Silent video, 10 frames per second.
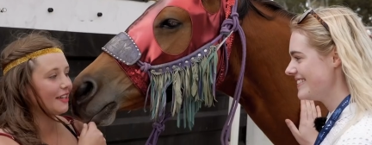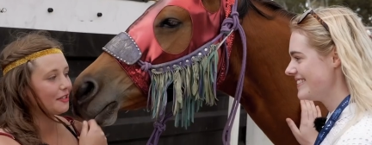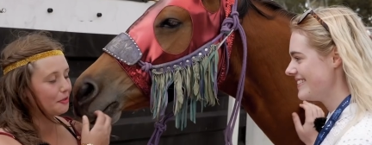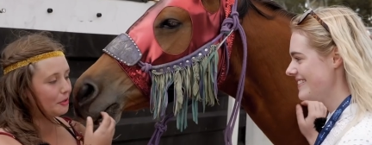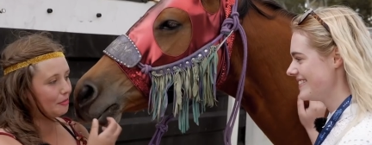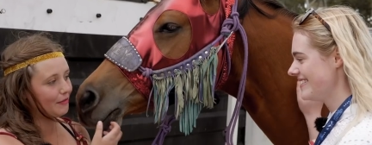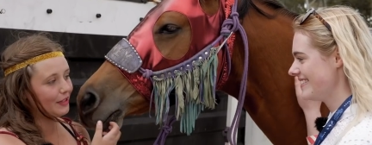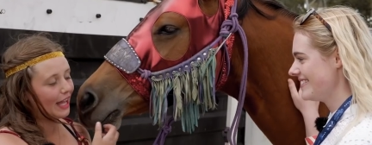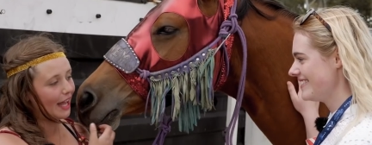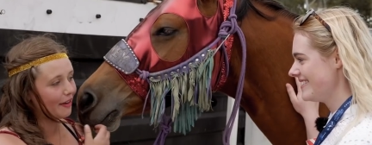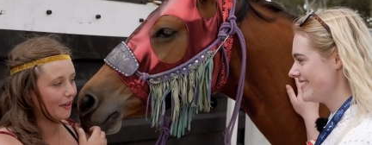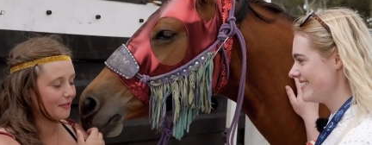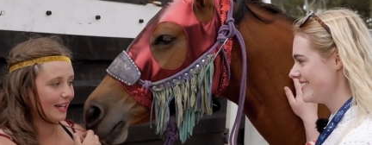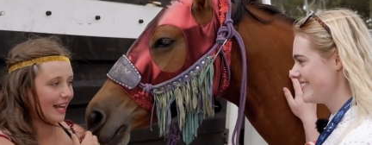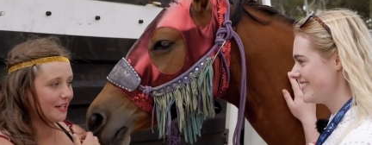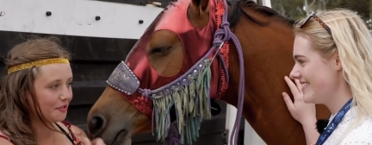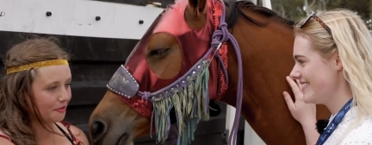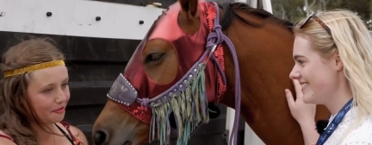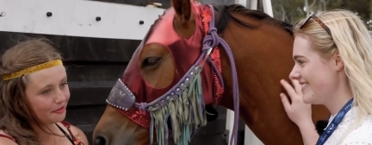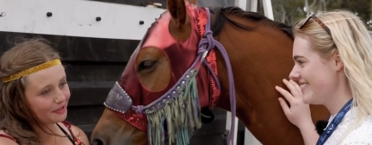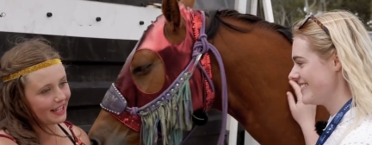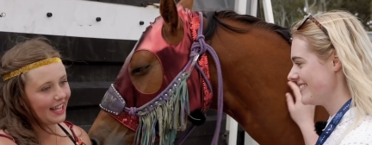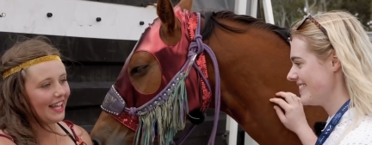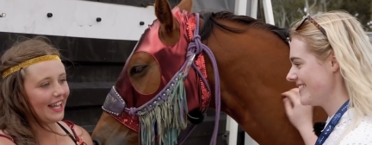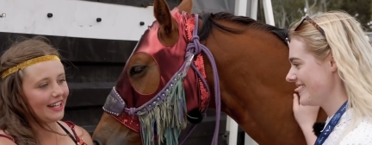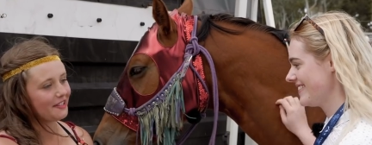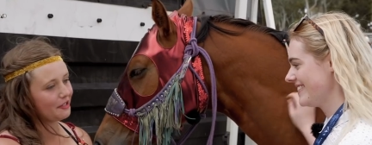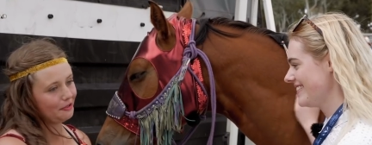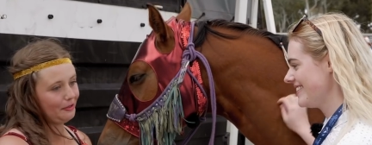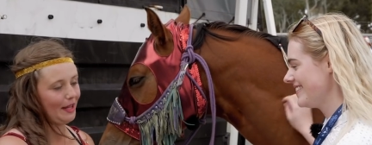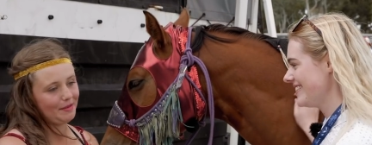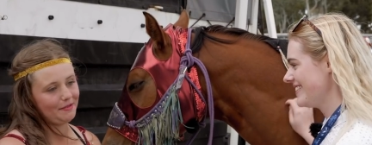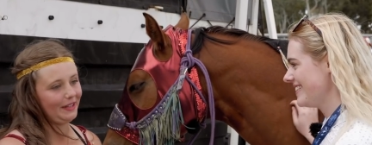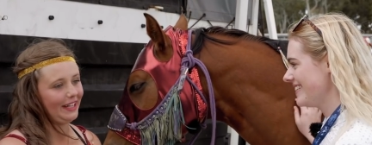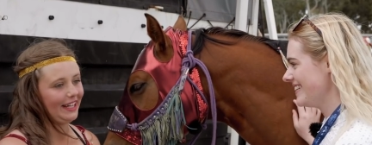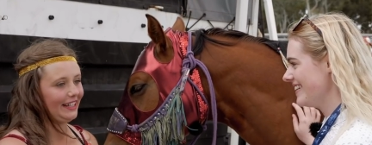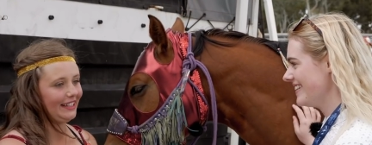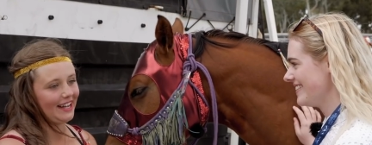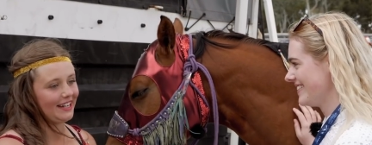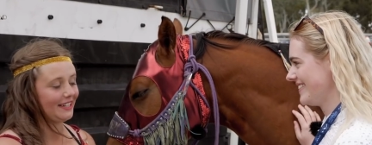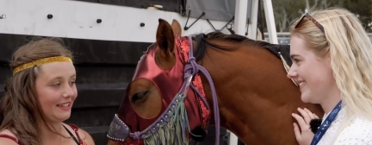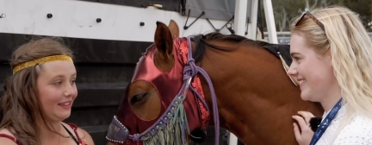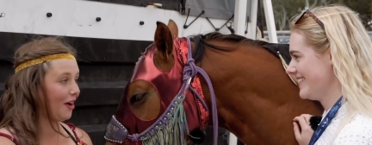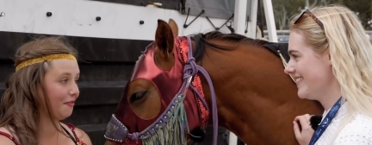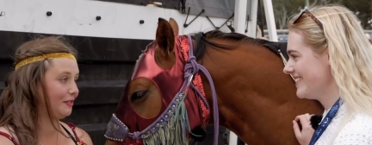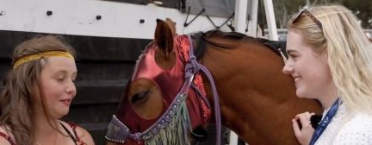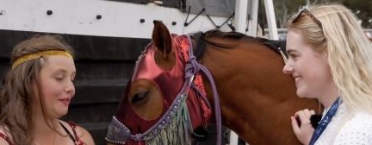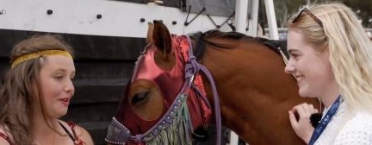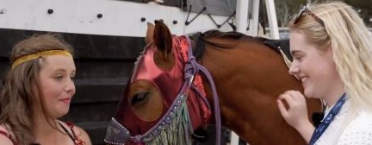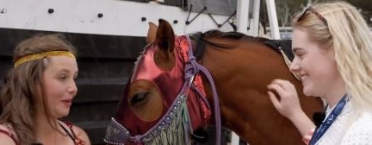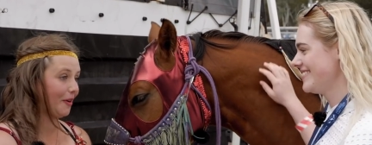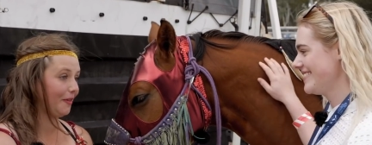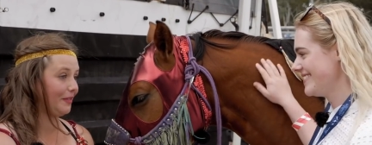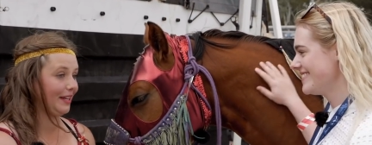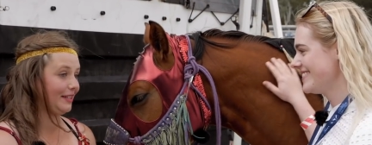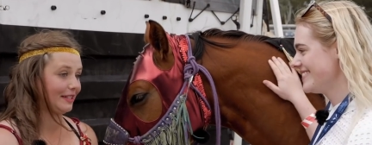Speaker 1: then I saw the movie Cowgirls and Angels, and I just saw that movie and I just loved it and went, oh my god, that is